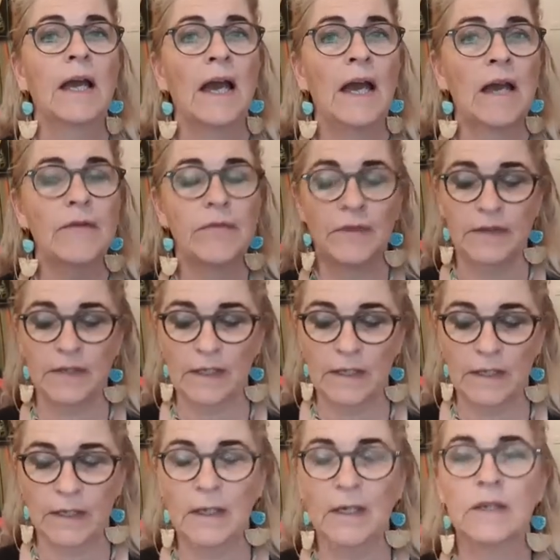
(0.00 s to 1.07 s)

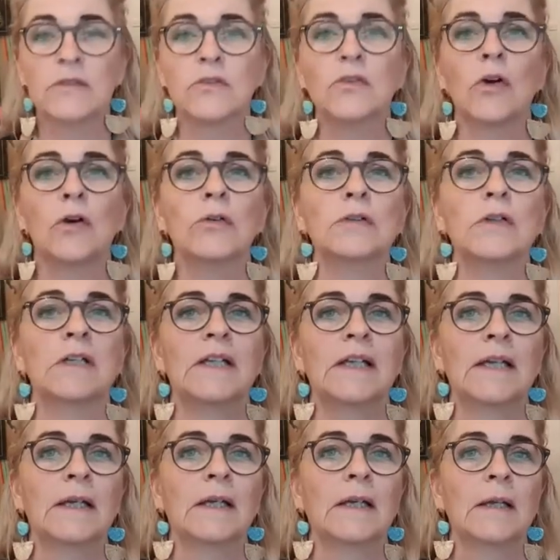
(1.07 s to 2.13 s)
everything is
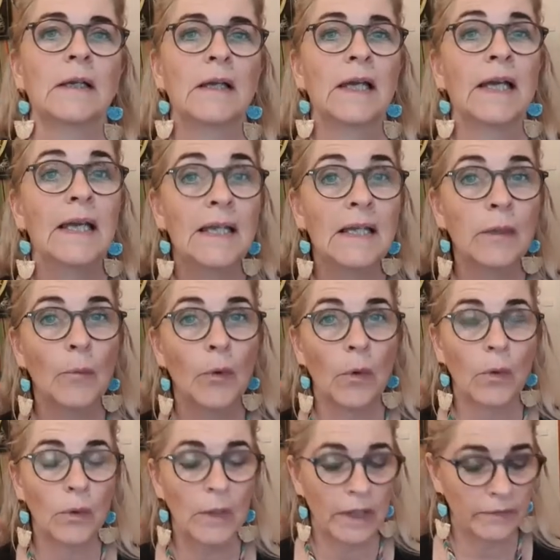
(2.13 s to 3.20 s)
totally
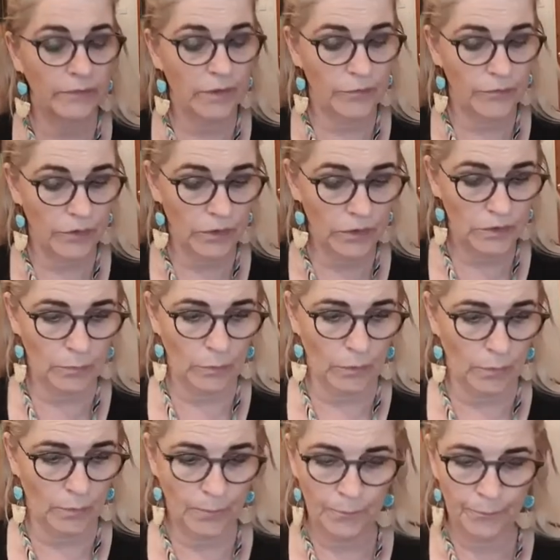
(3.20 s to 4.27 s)
healable and
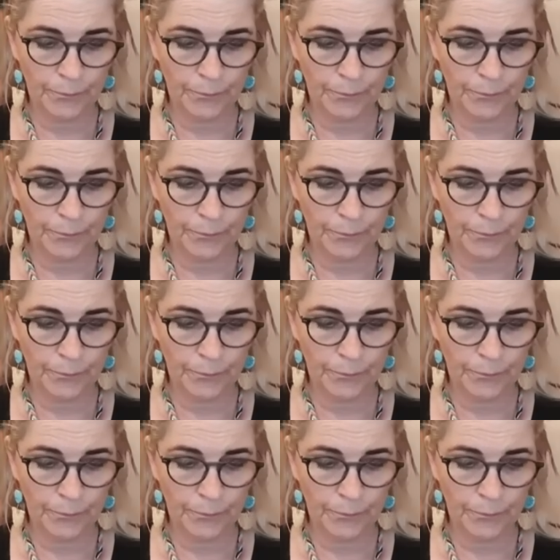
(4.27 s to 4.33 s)
reversible.